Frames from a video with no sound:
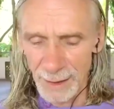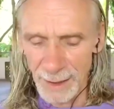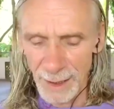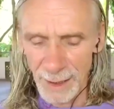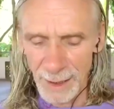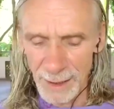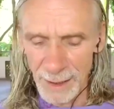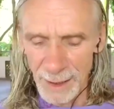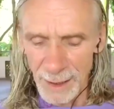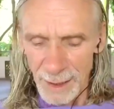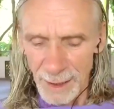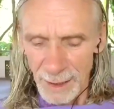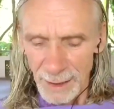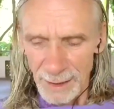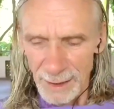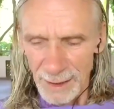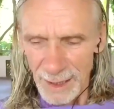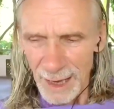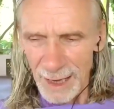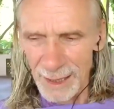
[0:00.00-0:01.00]
then
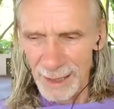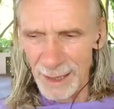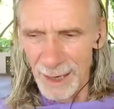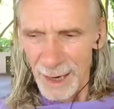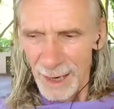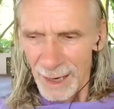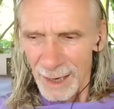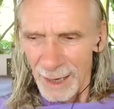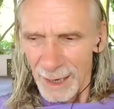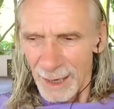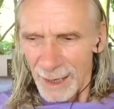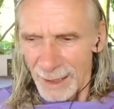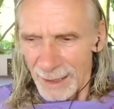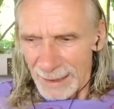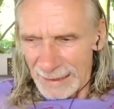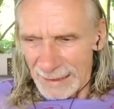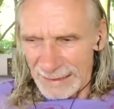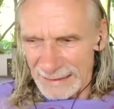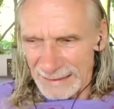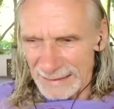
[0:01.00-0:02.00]
there,
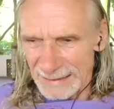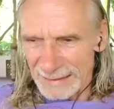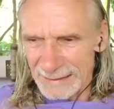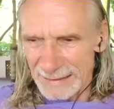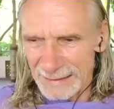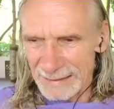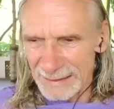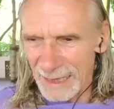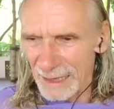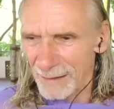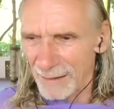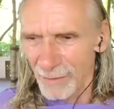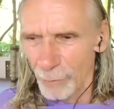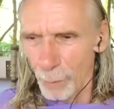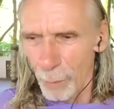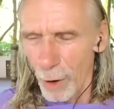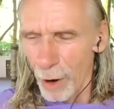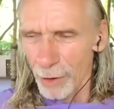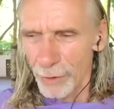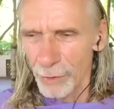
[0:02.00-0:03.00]
that's
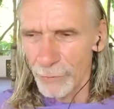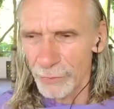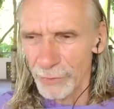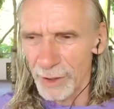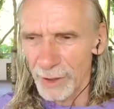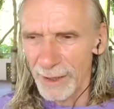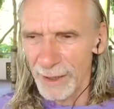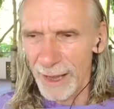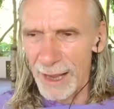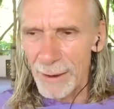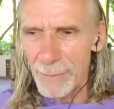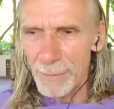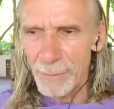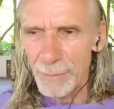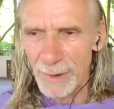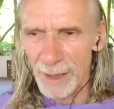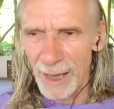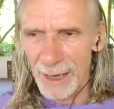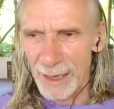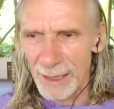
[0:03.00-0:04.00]
part of the
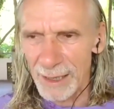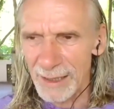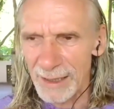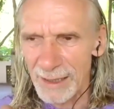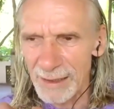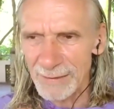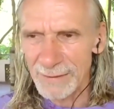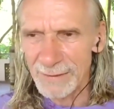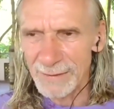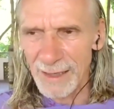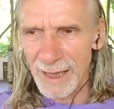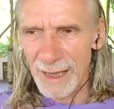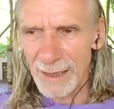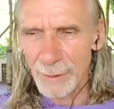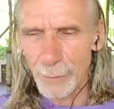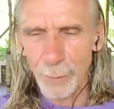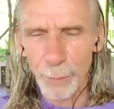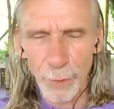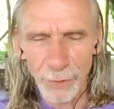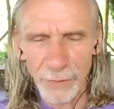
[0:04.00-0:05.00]
game. There is
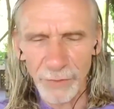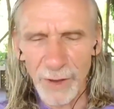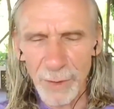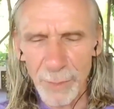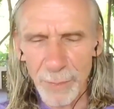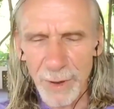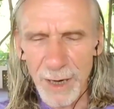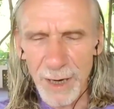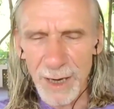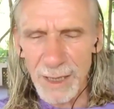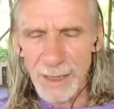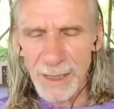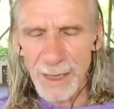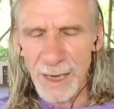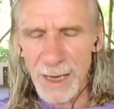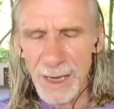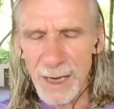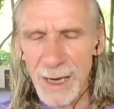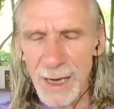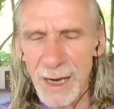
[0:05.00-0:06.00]
that
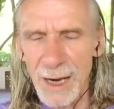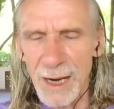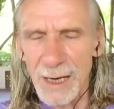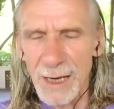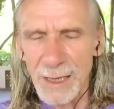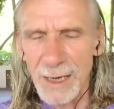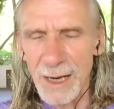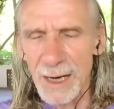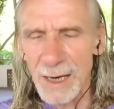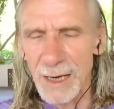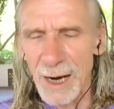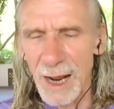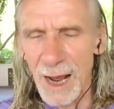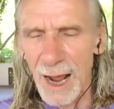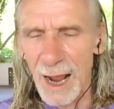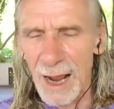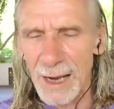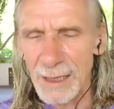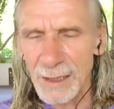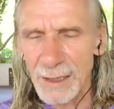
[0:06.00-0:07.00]
possibility then
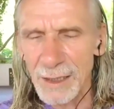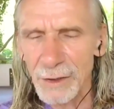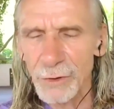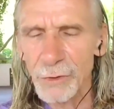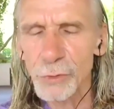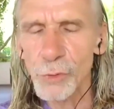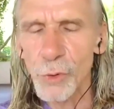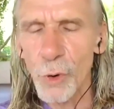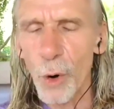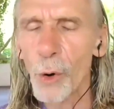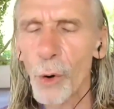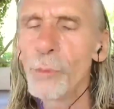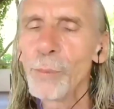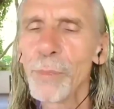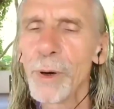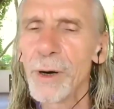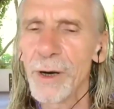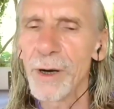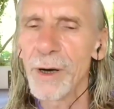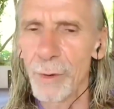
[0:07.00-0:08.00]
either to
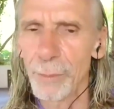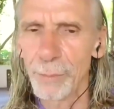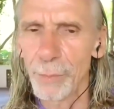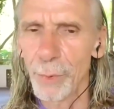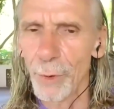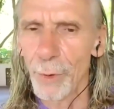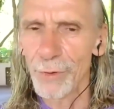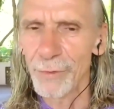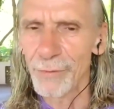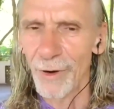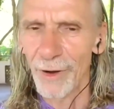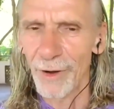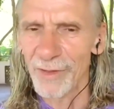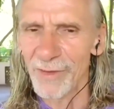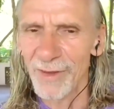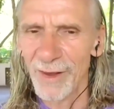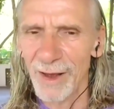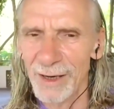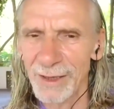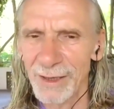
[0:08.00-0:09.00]
open up on one
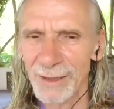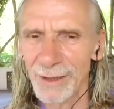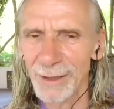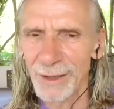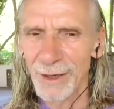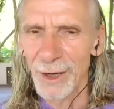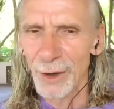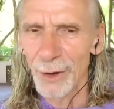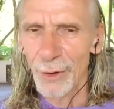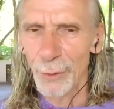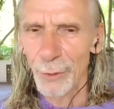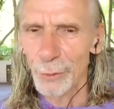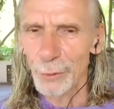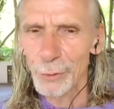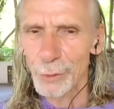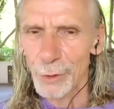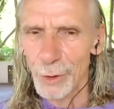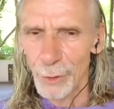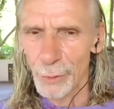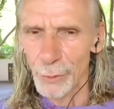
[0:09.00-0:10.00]
side or
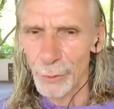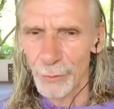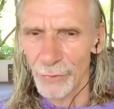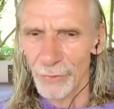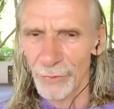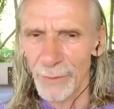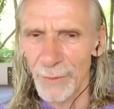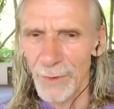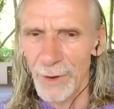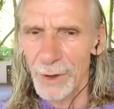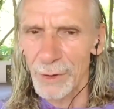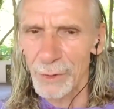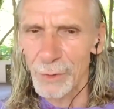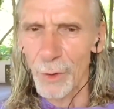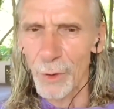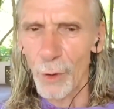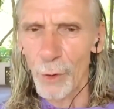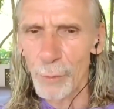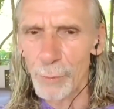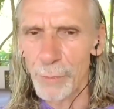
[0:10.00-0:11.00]
to close,
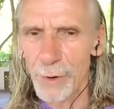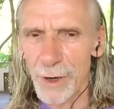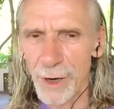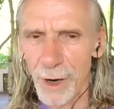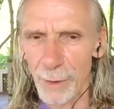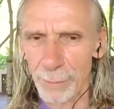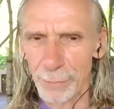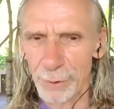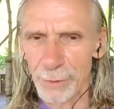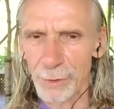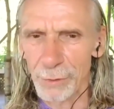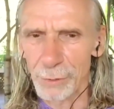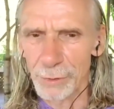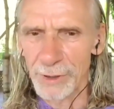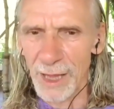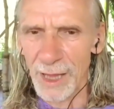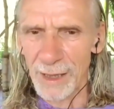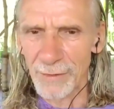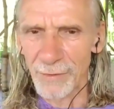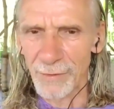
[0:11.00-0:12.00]
to open up to
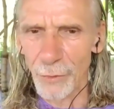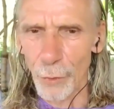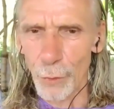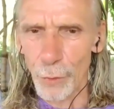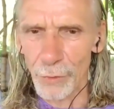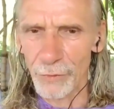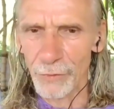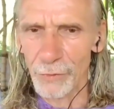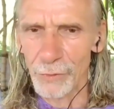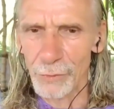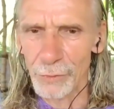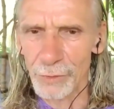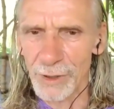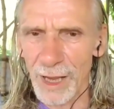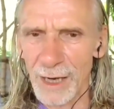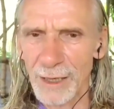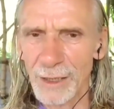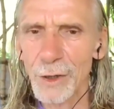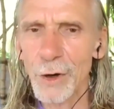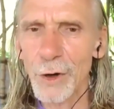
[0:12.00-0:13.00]
that source, to
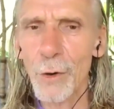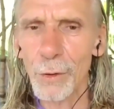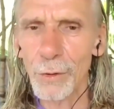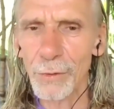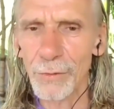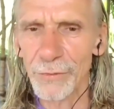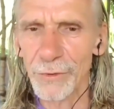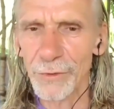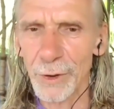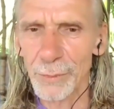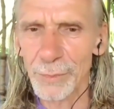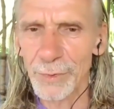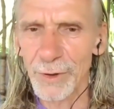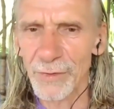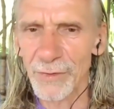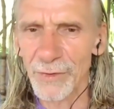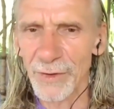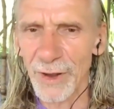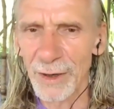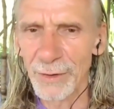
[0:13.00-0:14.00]
that call from
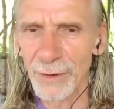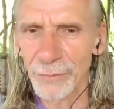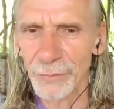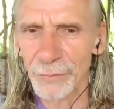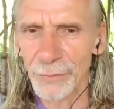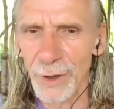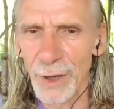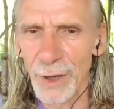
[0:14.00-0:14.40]
the self,